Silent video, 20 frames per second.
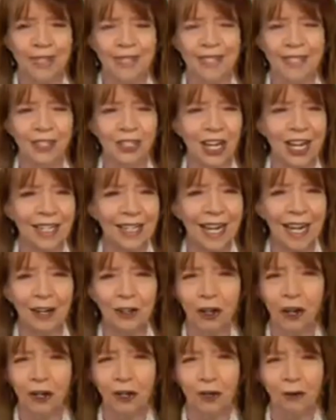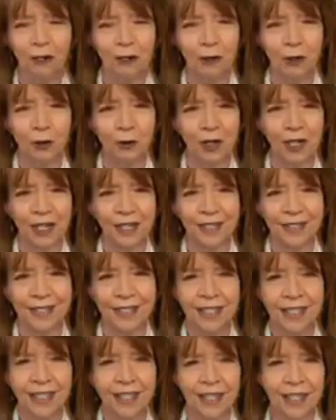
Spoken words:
that check out our groceries.